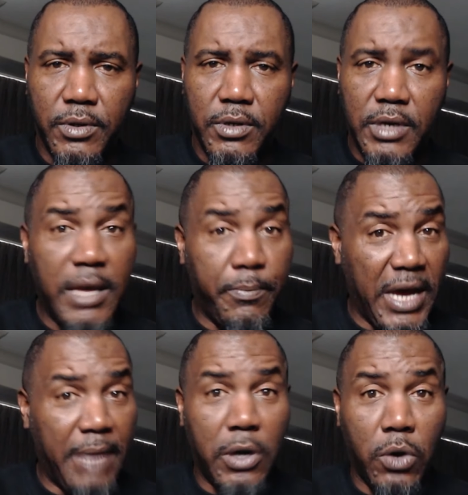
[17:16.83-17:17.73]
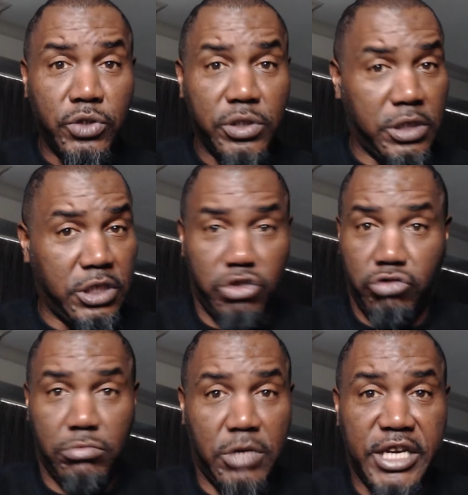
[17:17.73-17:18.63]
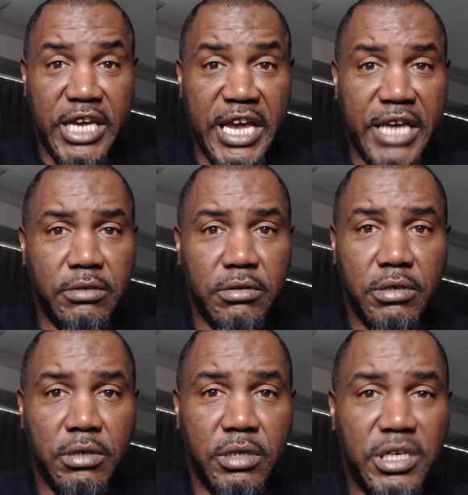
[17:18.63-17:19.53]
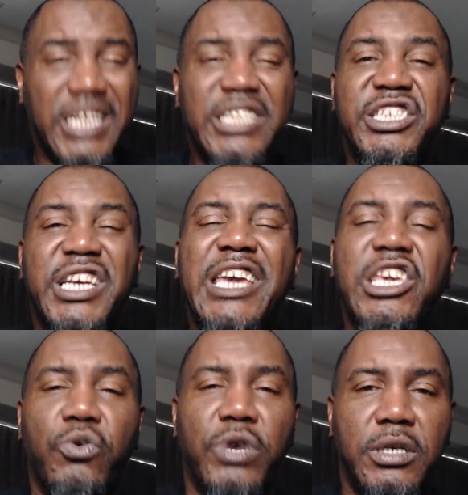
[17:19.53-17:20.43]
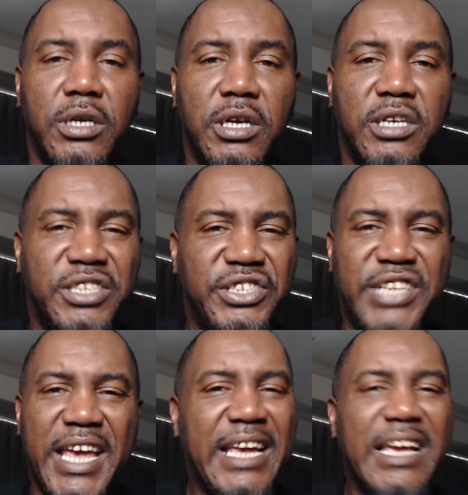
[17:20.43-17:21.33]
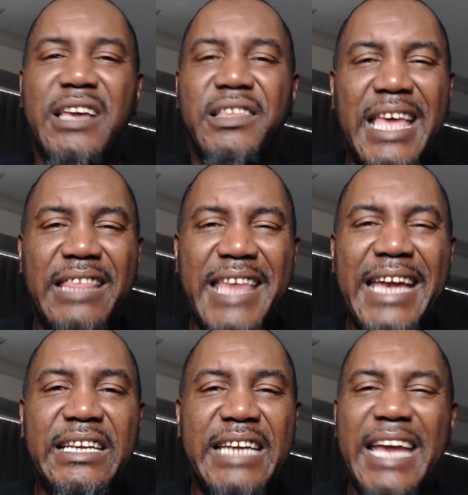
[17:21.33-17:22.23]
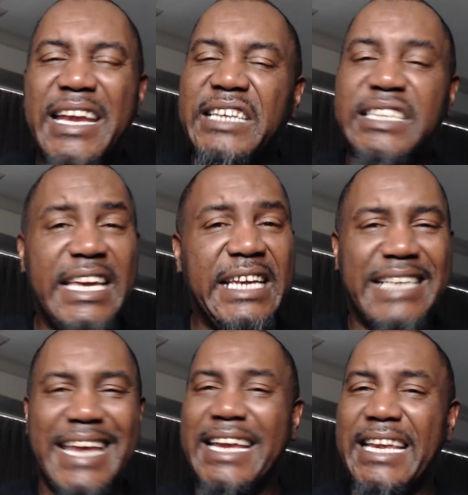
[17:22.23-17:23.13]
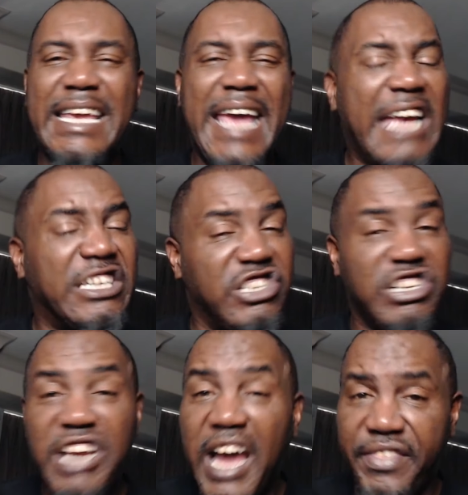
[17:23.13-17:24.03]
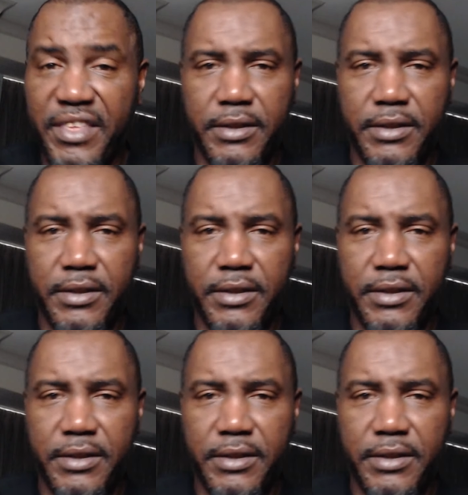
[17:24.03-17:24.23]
And Pueblos is, again, continuing to say that they did indeed take it. He has nothing.